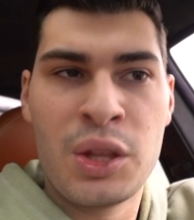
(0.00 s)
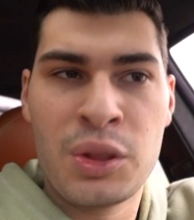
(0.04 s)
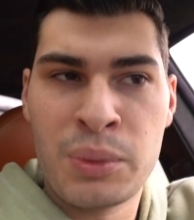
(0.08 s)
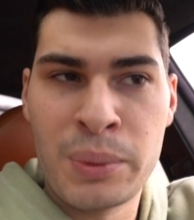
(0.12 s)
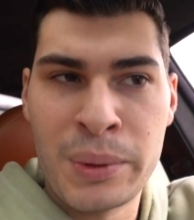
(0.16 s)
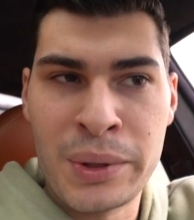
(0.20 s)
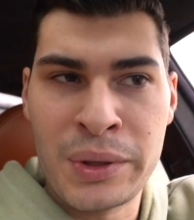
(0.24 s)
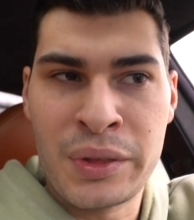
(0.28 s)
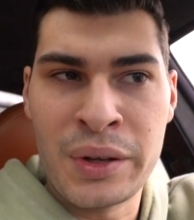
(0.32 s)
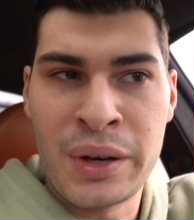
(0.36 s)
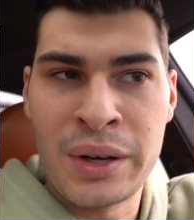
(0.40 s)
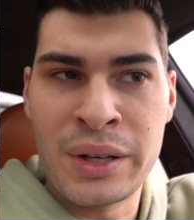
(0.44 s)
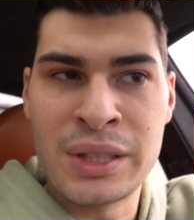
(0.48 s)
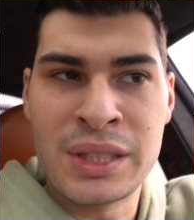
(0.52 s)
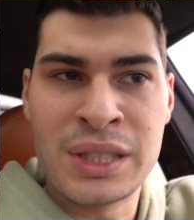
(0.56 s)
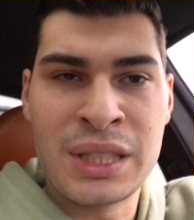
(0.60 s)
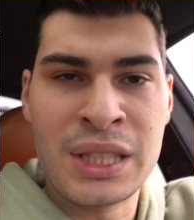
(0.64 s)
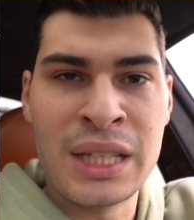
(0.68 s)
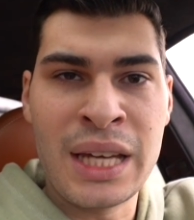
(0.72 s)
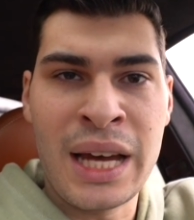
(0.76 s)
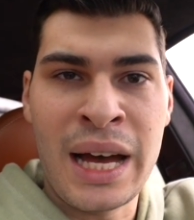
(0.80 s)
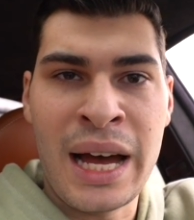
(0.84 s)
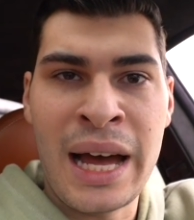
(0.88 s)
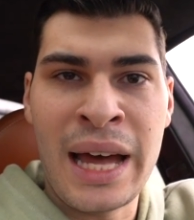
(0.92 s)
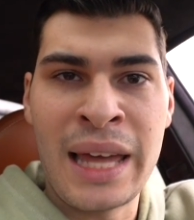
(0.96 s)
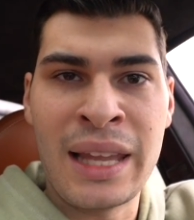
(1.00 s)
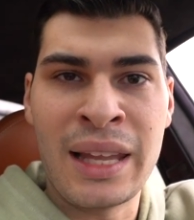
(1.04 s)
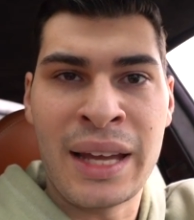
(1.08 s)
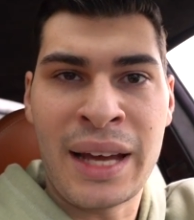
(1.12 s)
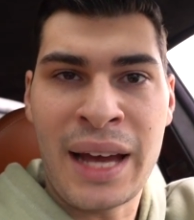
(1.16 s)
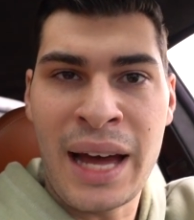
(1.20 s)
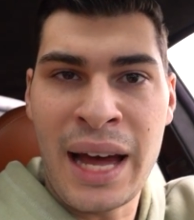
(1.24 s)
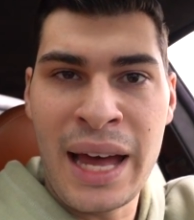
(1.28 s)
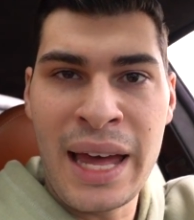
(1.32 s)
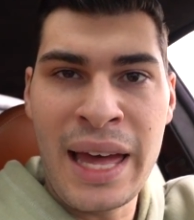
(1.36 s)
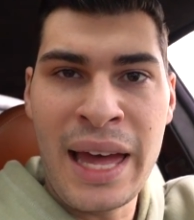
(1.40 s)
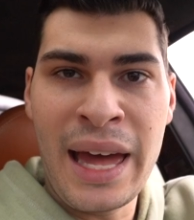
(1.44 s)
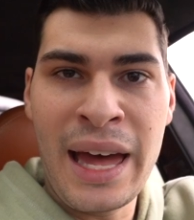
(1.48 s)
330 Ci like
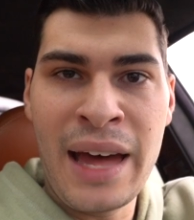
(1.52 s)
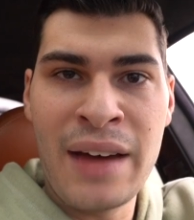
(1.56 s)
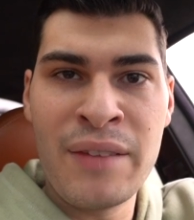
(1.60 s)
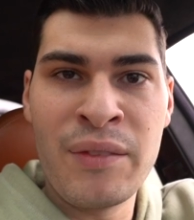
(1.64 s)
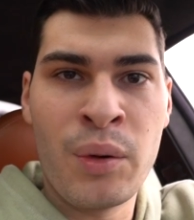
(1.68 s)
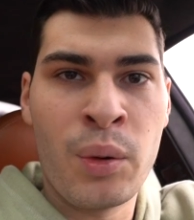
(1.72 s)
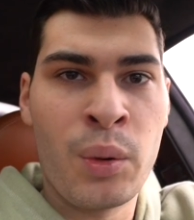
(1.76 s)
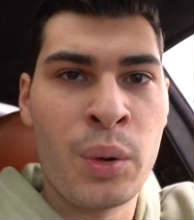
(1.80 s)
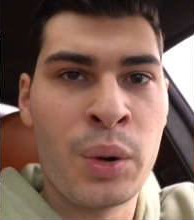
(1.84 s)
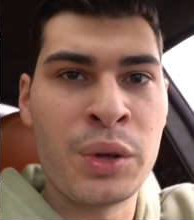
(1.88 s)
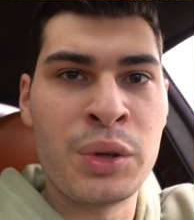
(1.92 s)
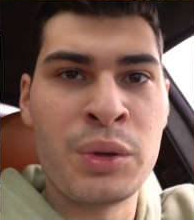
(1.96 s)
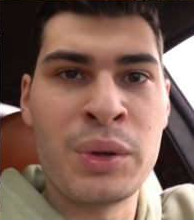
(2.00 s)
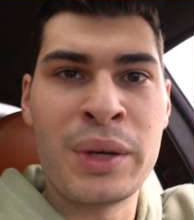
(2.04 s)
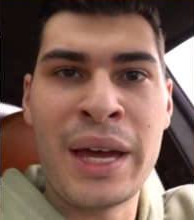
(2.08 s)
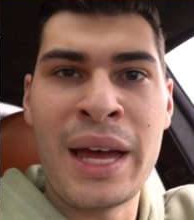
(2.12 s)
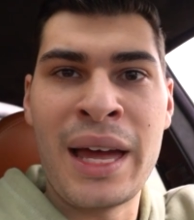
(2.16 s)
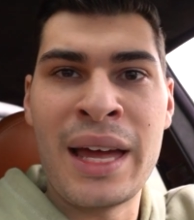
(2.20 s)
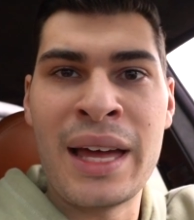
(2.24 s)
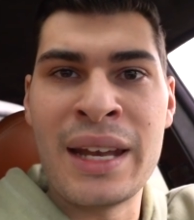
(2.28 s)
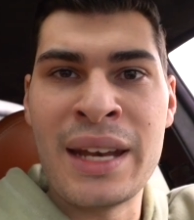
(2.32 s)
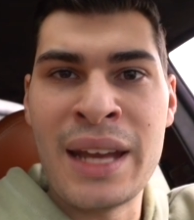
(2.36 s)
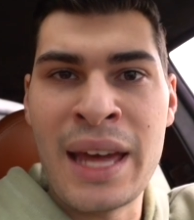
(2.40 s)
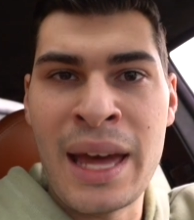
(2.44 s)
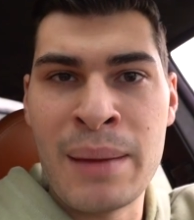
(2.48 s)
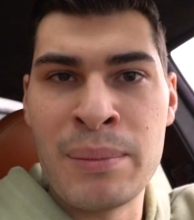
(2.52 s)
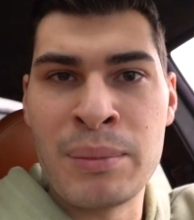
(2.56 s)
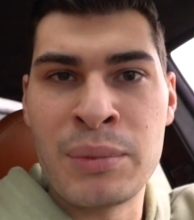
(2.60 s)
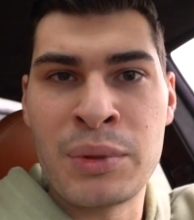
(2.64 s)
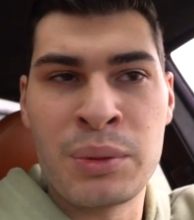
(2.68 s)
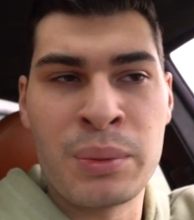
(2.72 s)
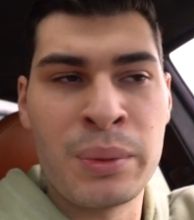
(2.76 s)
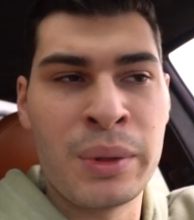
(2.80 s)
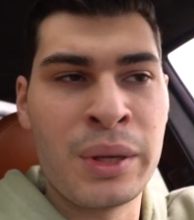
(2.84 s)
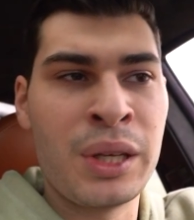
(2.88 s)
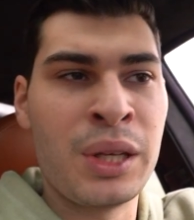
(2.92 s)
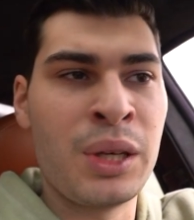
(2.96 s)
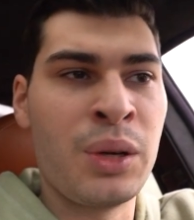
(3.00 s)
I have, or you get an
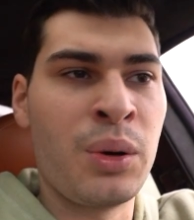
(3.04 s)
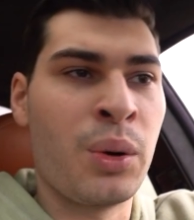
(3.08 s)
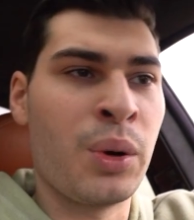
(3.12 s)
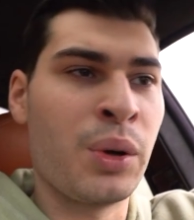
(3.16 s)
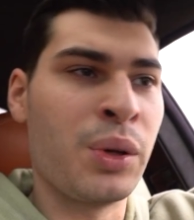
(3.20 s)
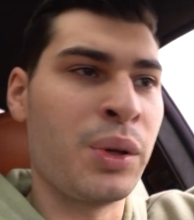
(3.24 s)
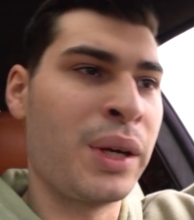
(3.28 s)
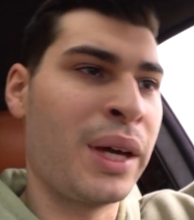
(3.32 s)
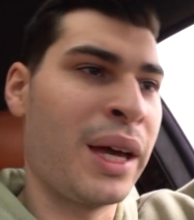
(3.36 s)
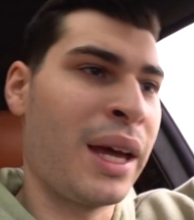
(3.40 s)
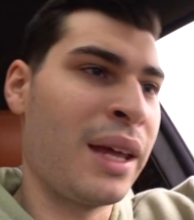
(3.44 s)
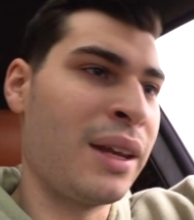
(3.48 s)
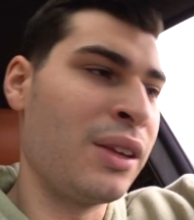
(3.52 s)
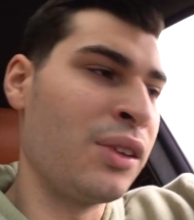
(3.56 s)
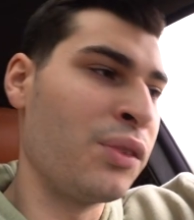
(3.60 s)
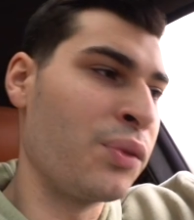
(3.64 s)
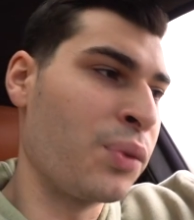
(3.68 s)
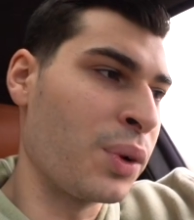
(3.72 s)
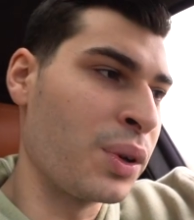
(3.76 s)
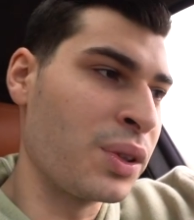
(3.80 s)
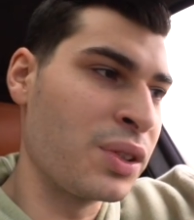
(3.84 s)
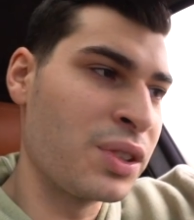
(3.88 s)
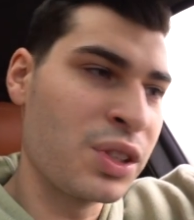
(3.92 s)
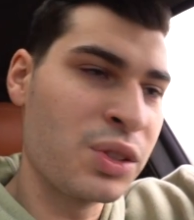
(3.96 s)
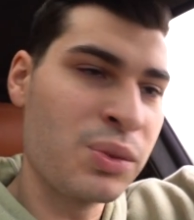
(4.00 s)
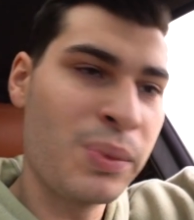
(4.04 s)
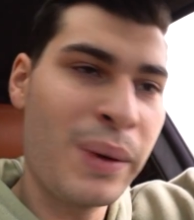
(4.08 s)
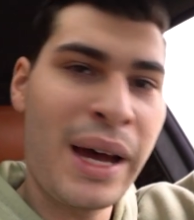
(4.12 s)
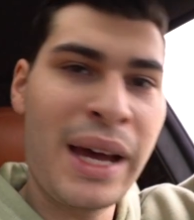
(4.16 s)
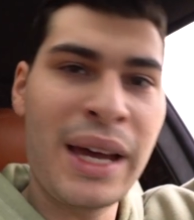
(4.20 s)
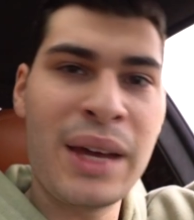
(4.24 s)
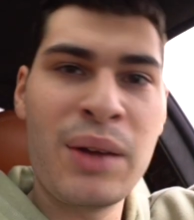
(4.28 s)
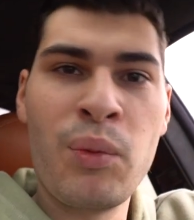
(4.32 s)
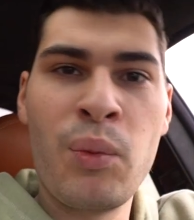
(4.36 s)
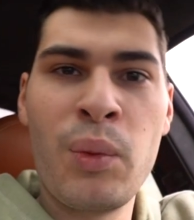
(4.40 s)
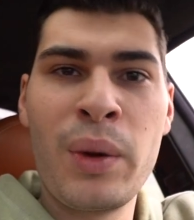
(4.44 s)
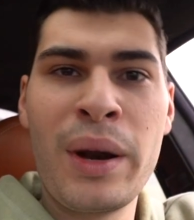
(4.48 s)
M3, or you get an e46 wagon.